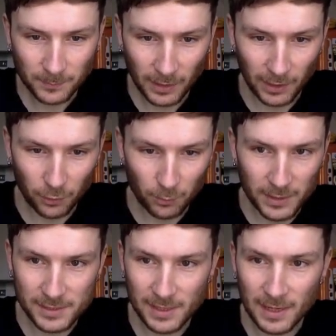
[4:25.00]
and I can
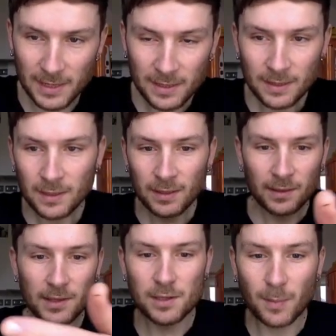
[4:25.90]
already see
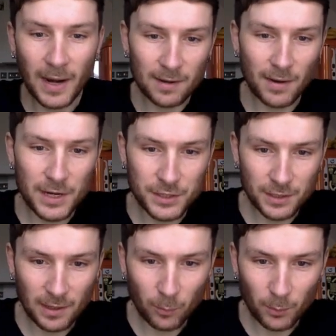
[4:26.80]
this is my
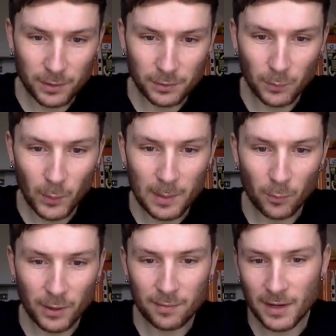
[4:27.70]
elevation. I'm already doing way
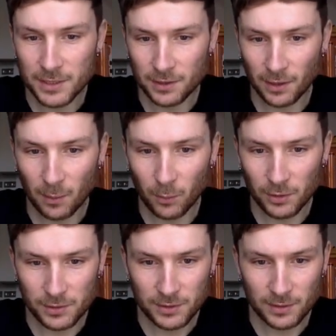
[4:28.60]
more elevation than I
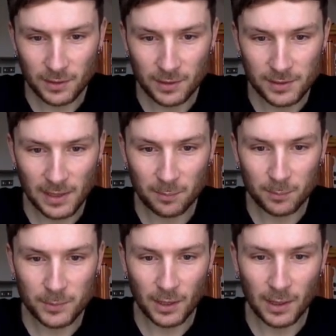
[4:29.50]
was at the
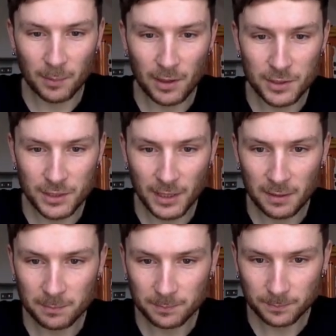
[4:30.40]
same time last
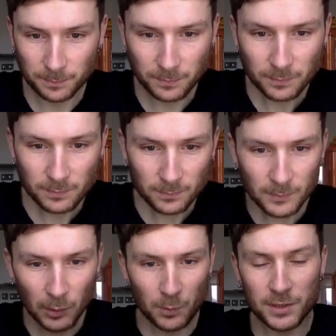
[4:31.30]
year,
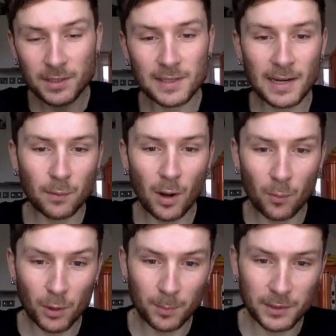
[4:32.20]
which is exactly what I
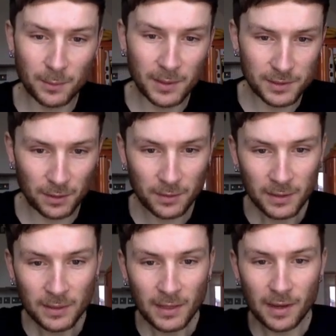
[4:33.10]
want to be doing. So
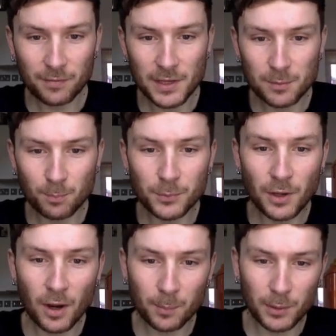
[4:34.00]
if this
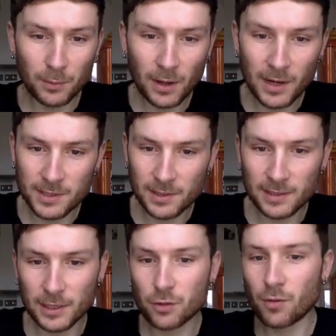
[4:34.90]
dark blue line
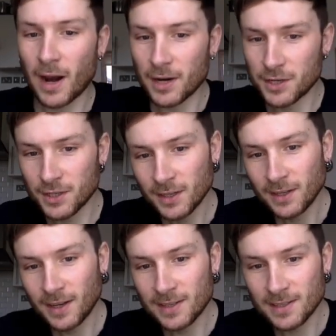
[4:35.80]
started to crash
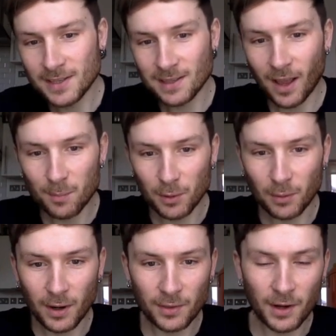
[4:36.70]
into this light blue
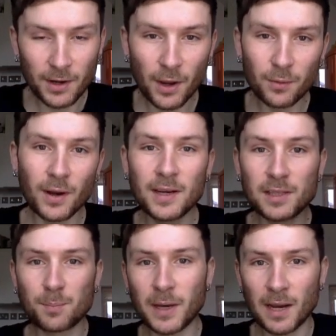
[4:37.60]
line, then I know that I need
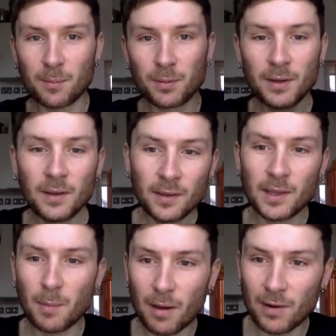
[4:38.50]
to pick up
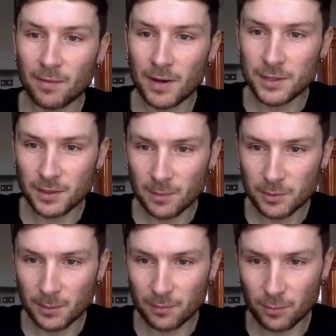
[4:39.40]
the amount of elevation that I'm
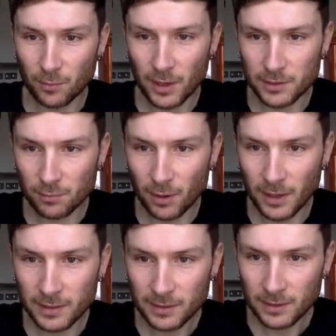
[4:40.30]
doing from ride to
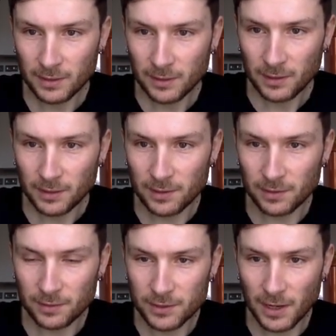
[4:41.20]
ride. You
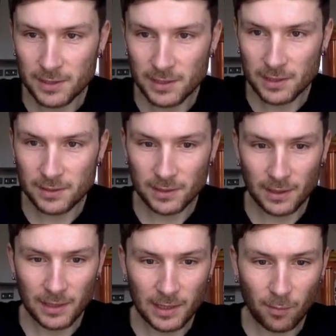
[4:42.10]
can change this,
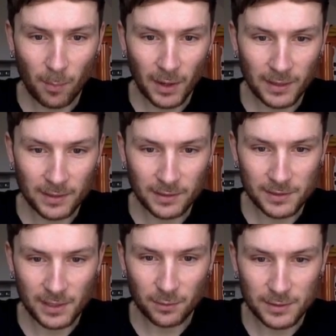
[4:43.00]
click of a button and
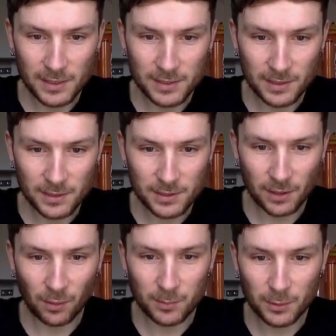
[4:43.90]
see your distance.
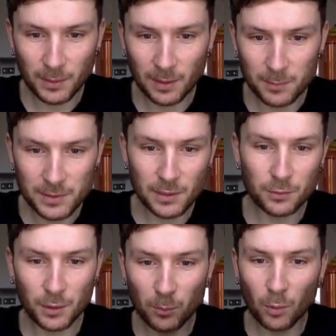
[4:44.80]
So I'm still
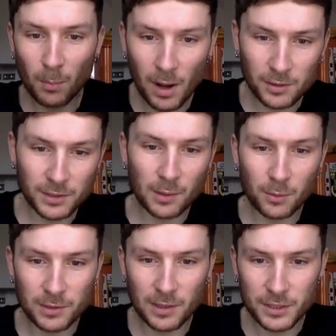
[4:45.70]
doing more miles than I
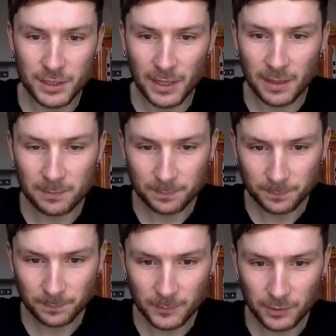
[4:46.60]
was last year.
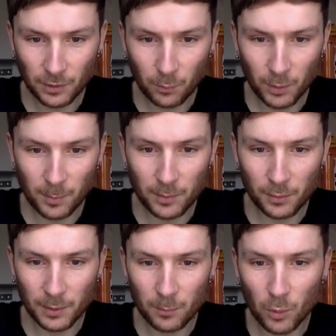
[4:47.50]
So I want to be
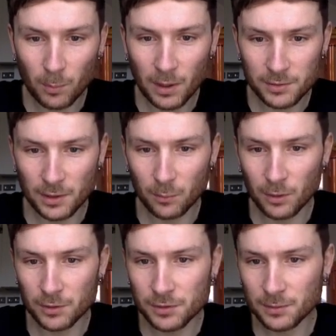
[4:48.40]
doing more miles than I
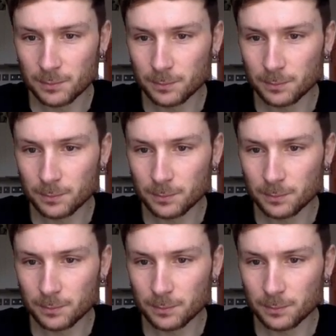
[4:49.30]
was,